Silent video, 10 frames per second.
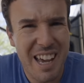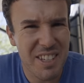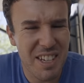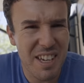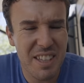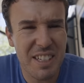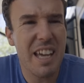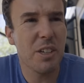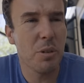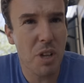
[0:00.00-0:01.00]
as uh, the
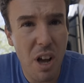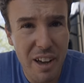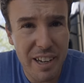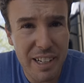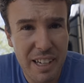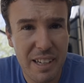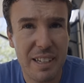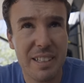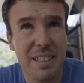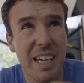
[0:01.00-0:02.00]
day goes on,
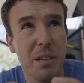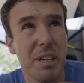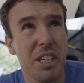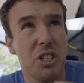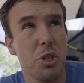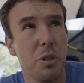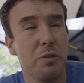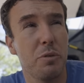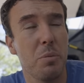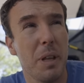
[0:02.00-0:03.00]
kind of make a
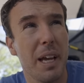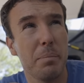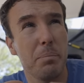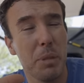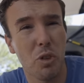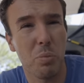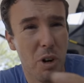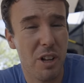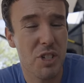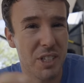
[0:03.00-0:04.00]
shift from like mental
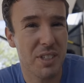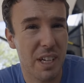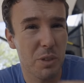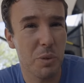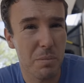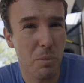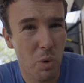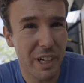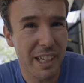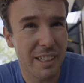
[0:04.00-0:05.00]
projects that I do in the
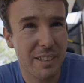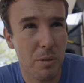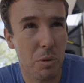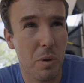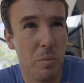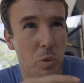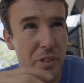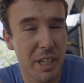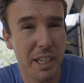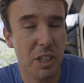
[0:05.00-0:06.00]
morning that require more
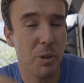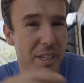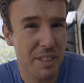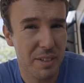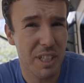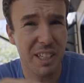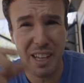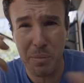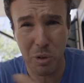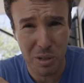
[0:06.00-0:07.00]
thinking, creativity,
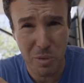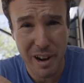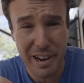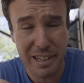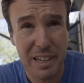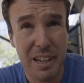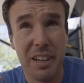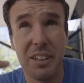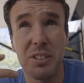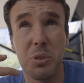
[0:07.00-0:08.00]
that part of the brain,
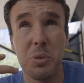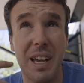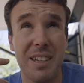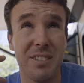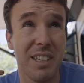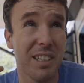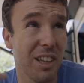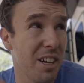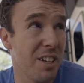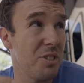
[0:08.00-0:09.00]
to as you eat
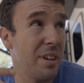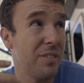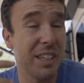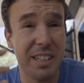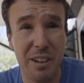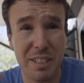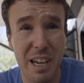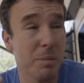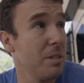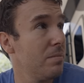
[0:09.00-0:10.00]
lunch and you have that
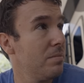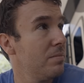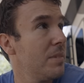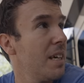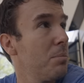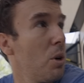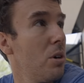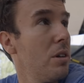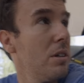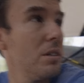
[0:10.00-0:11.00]
downtime. That
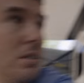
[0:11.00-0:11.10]
bird.